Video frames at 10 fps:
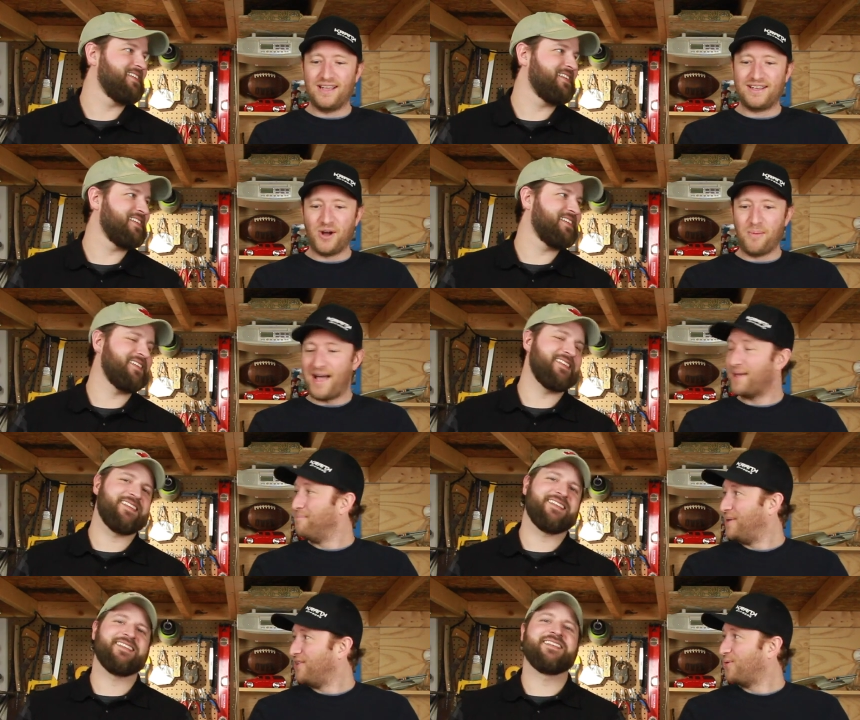Speaker 1: like go back
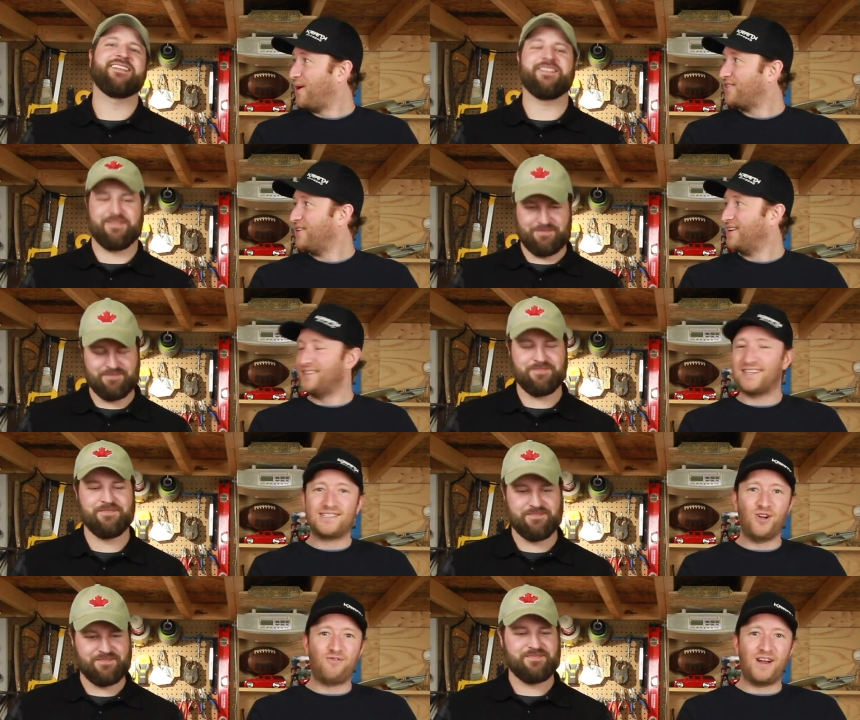and binge watch it because
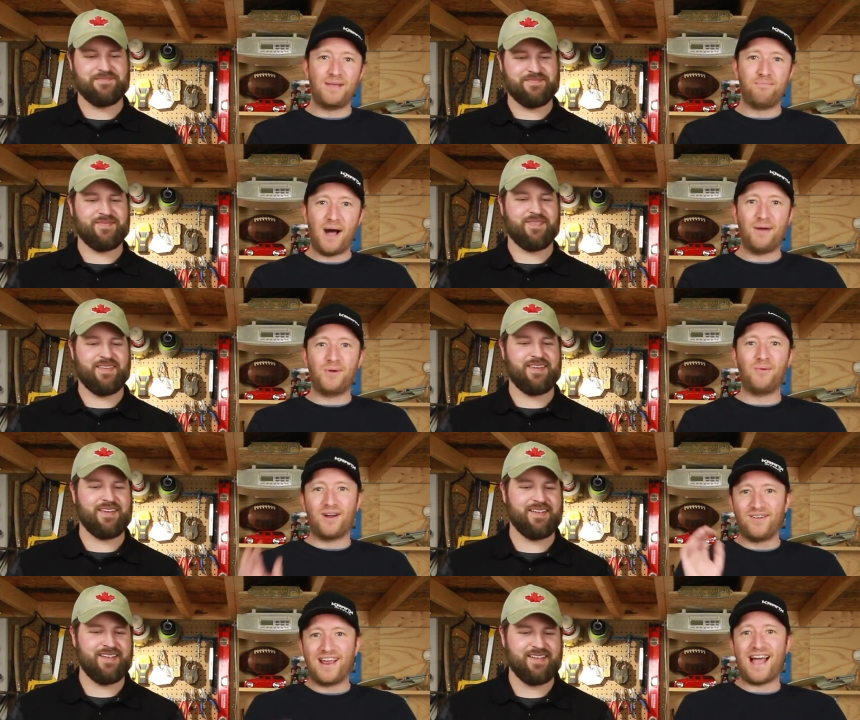it's so funny. But we
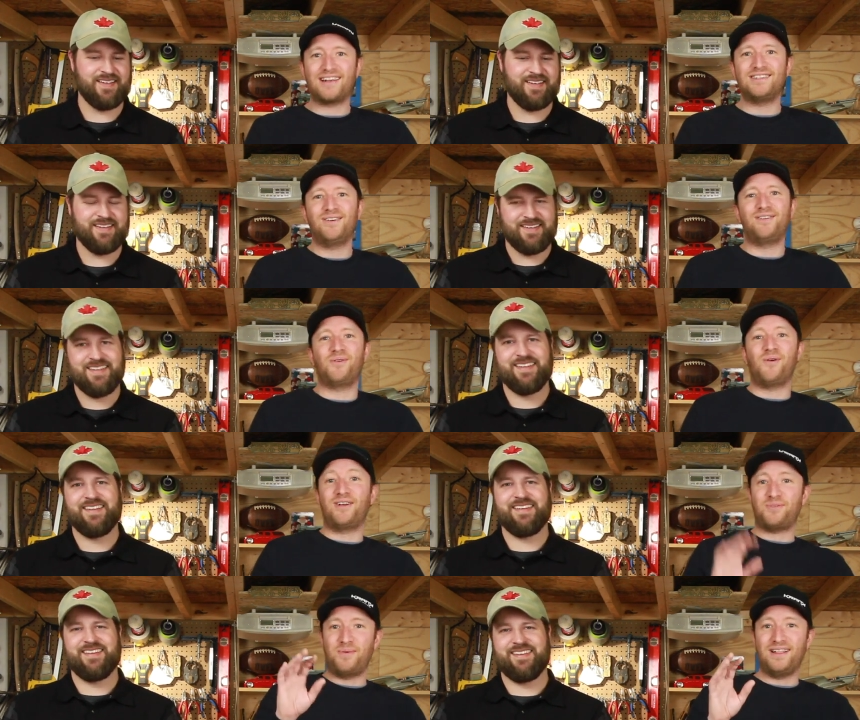want to react to it and we
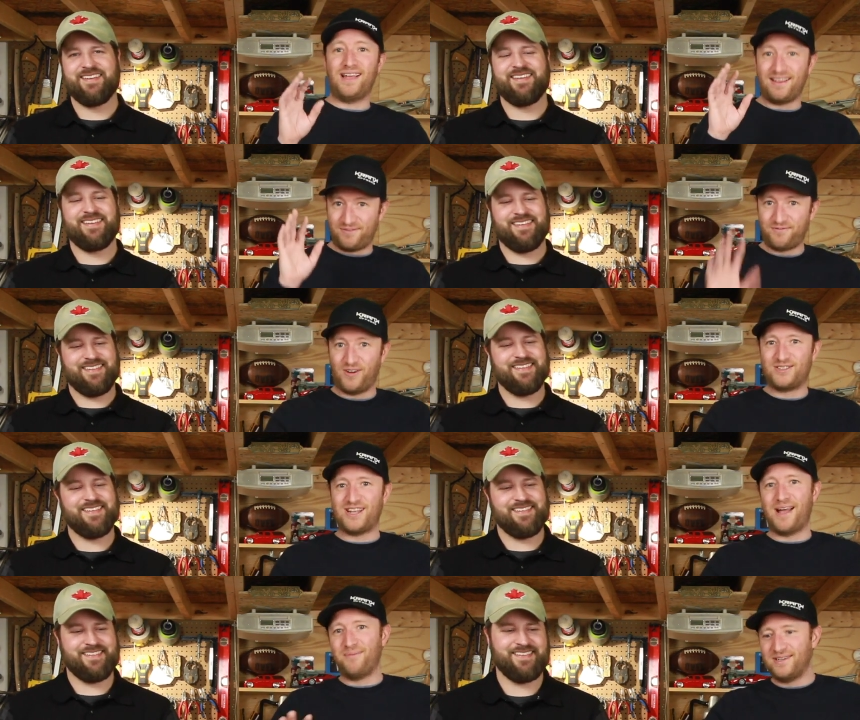want it to be like first
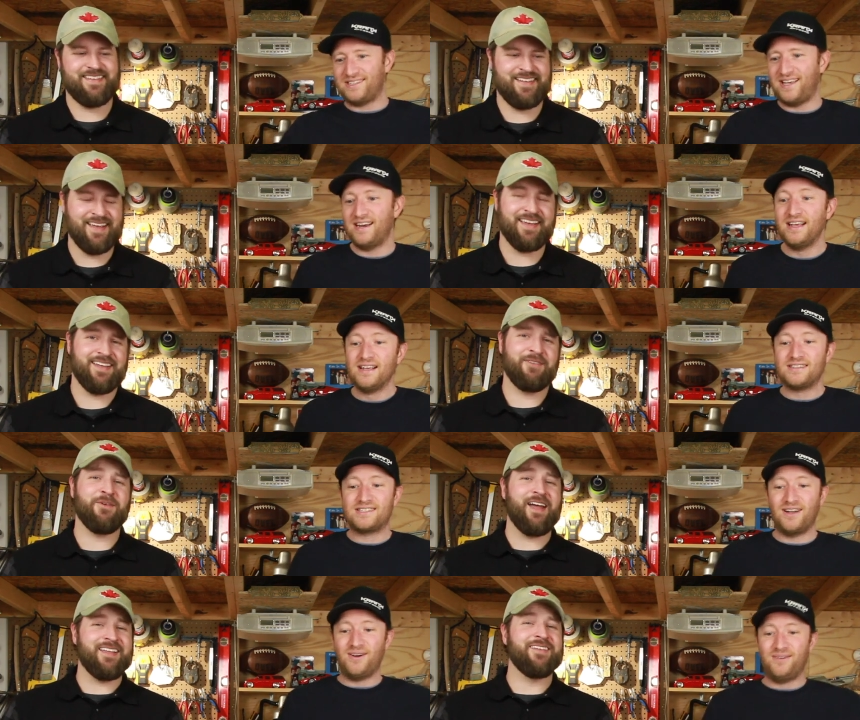time we see it.
Speaker 2: Yeah. And
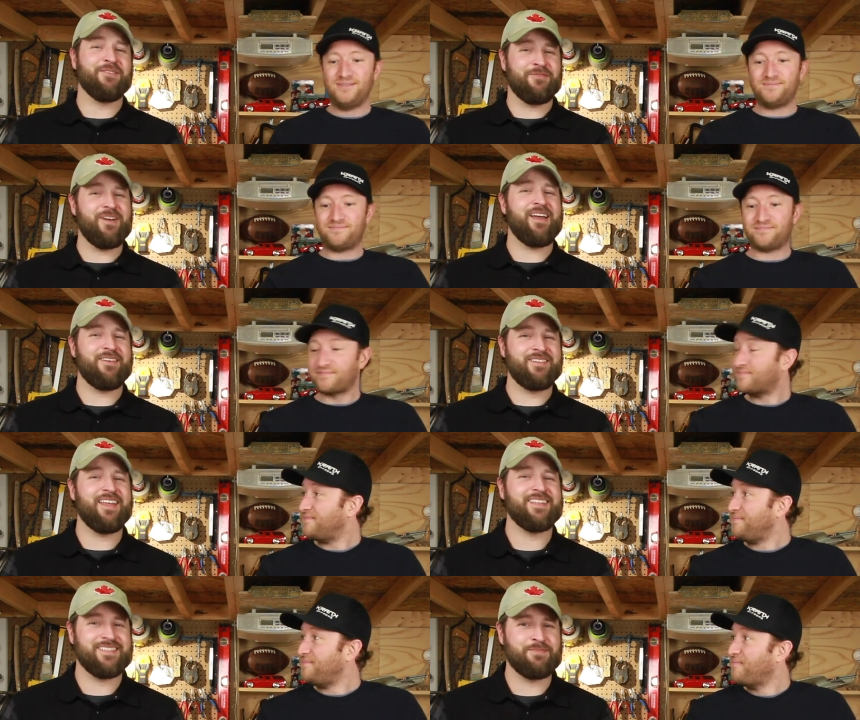so, Ryan
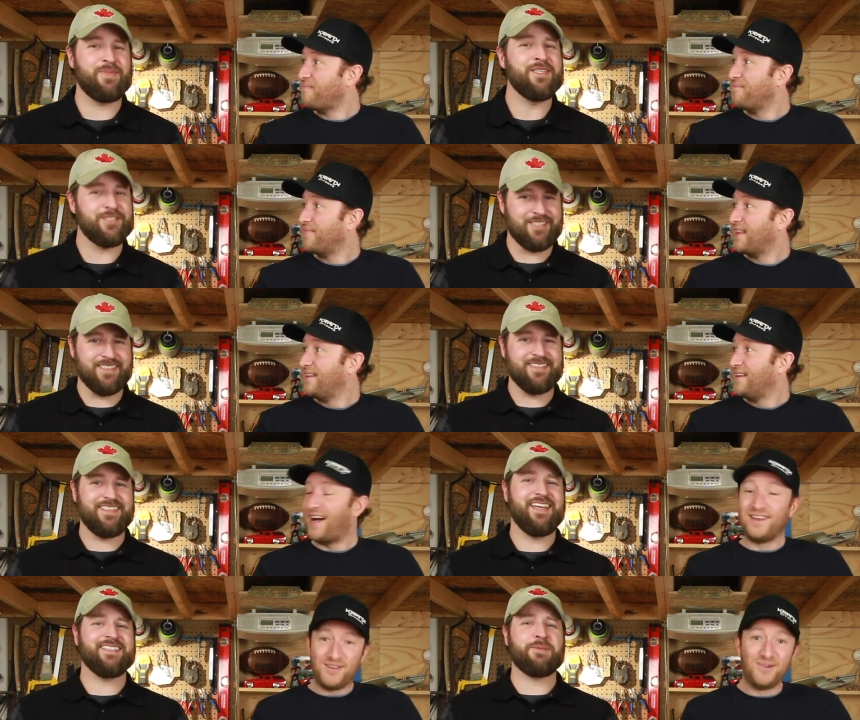likes binging.
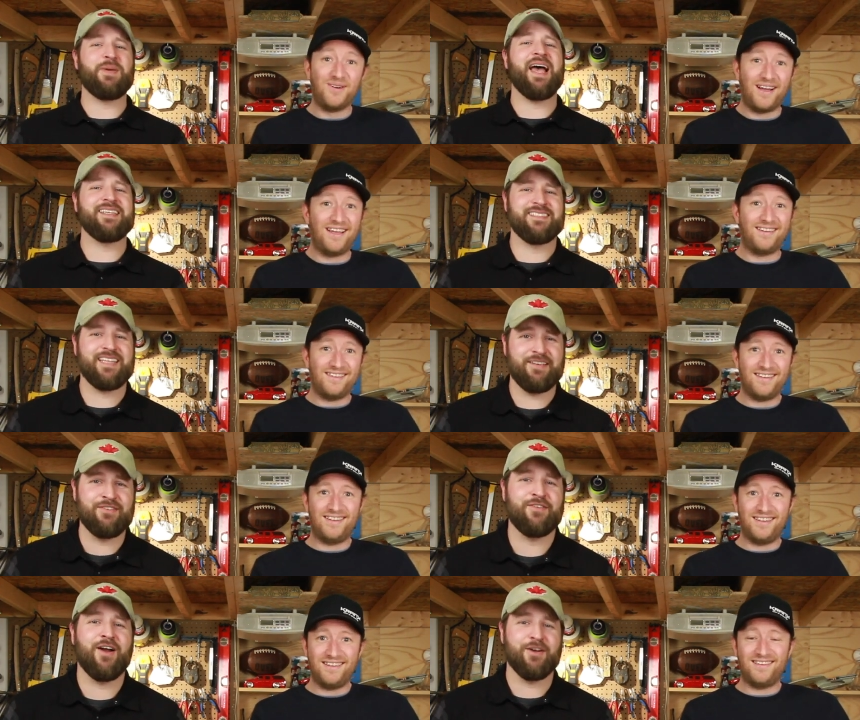He has a past life
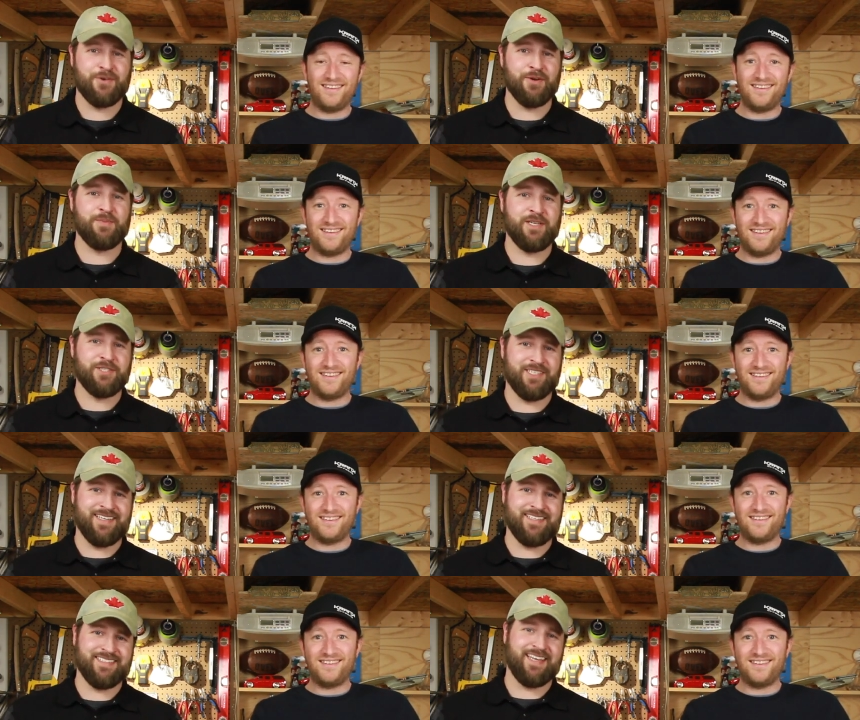of hardcore binging,
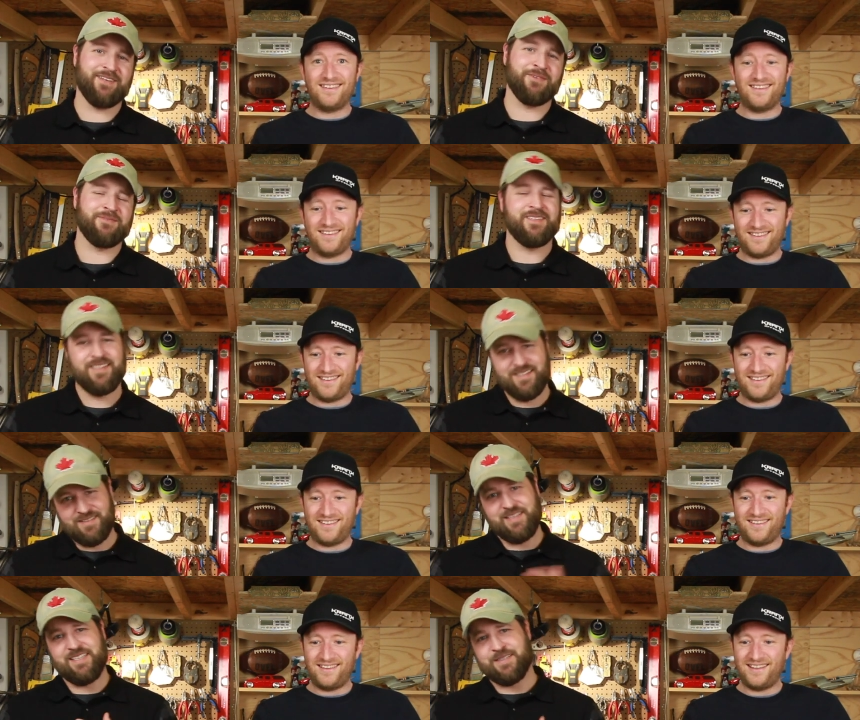and he's had to
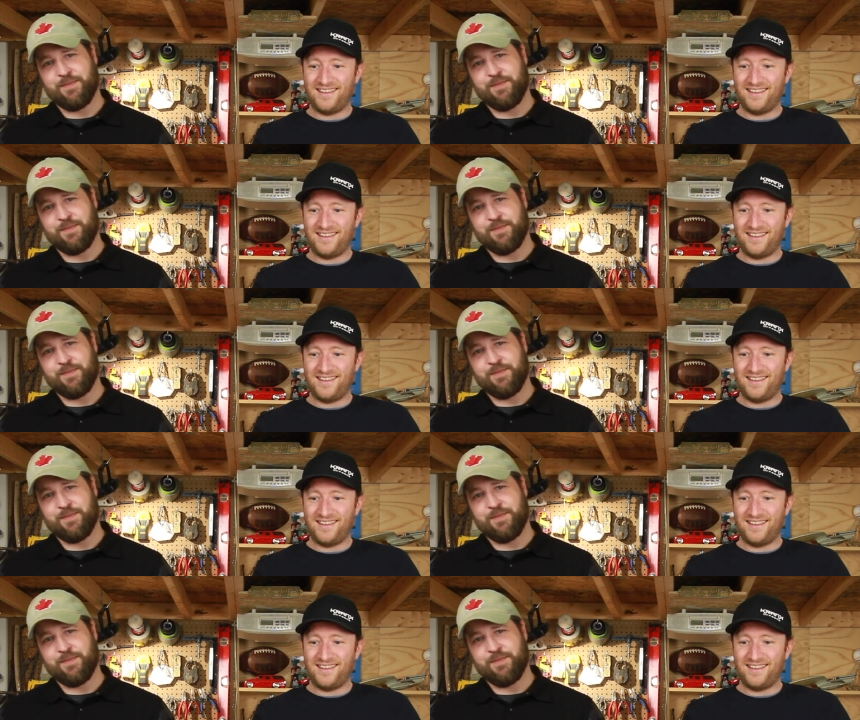
Speaker 1: ease it